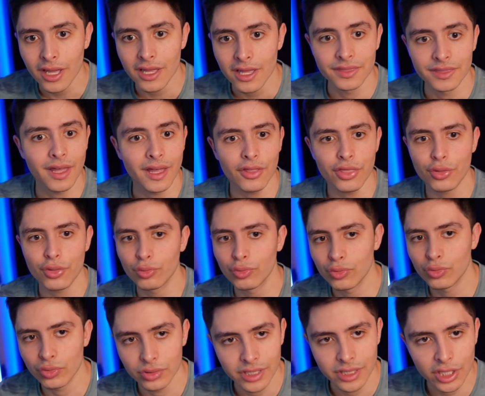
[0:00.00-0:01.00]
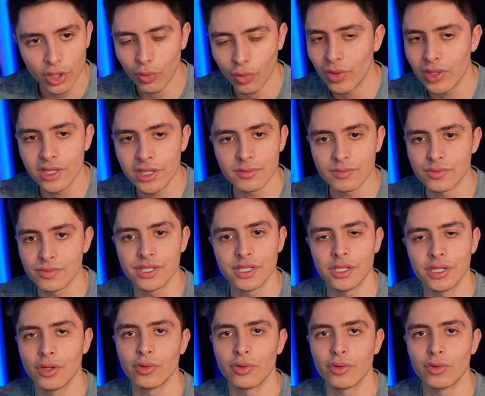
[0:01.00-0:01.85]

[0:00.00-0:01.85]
not through Nico Williams,